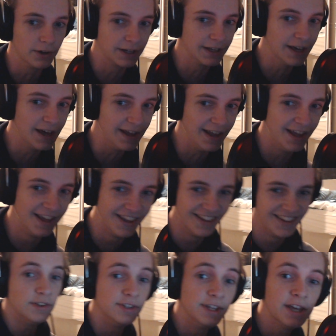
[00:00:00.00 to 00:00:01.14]
Okay.
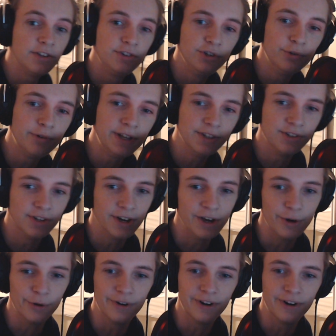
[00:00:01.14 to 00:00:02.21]
So yes, you read the title